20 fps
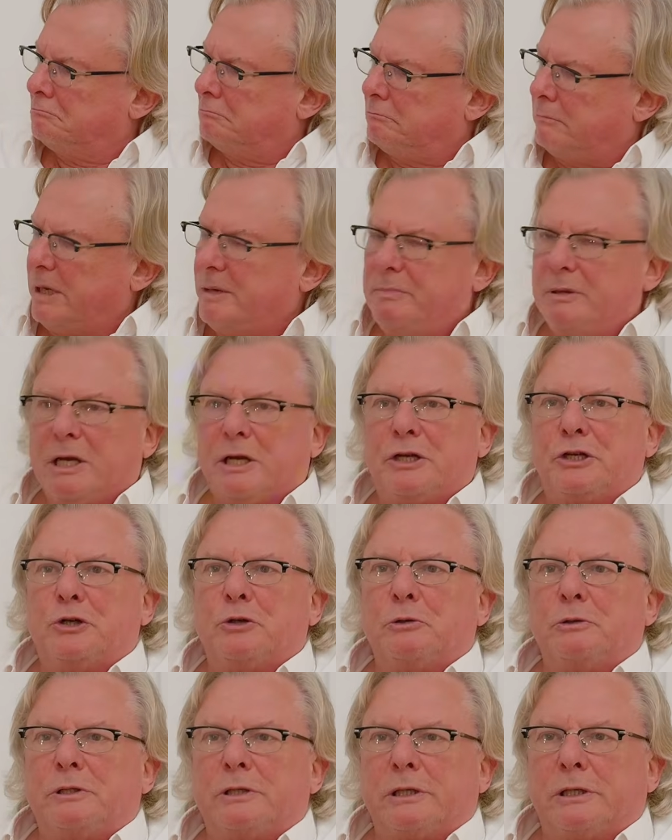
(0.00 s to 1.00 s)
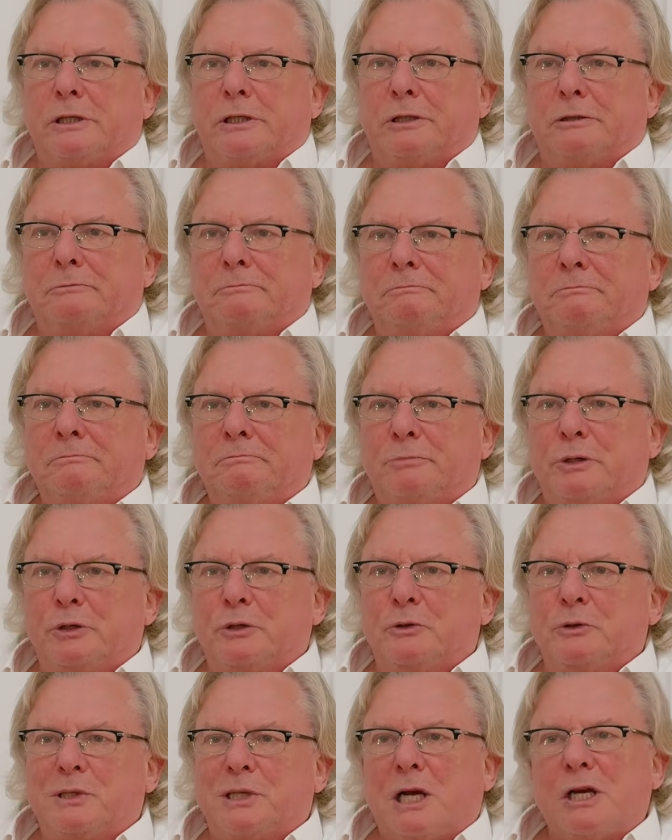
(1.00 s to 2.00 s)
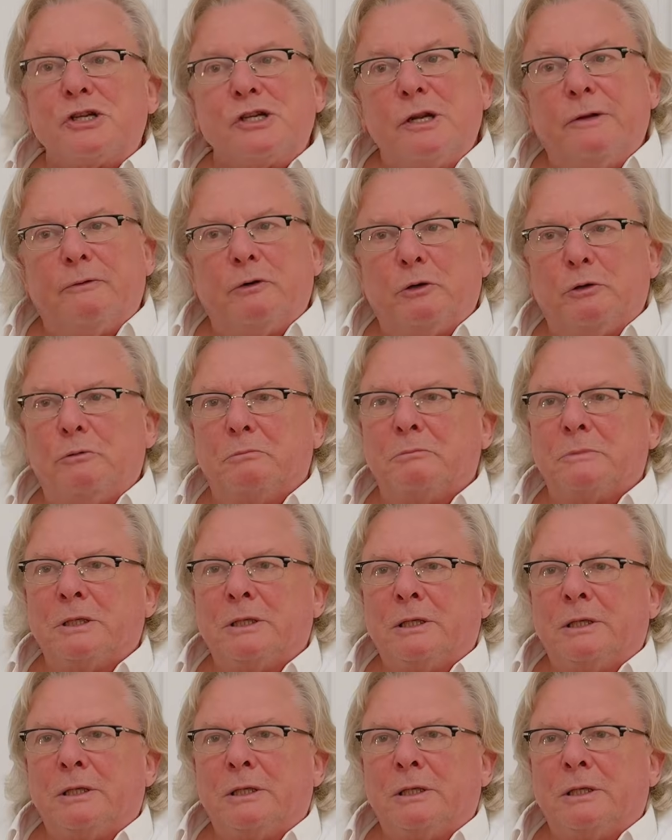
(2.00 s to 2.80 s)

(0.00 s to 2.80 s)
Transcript: maybe I should produce Hárslevelű.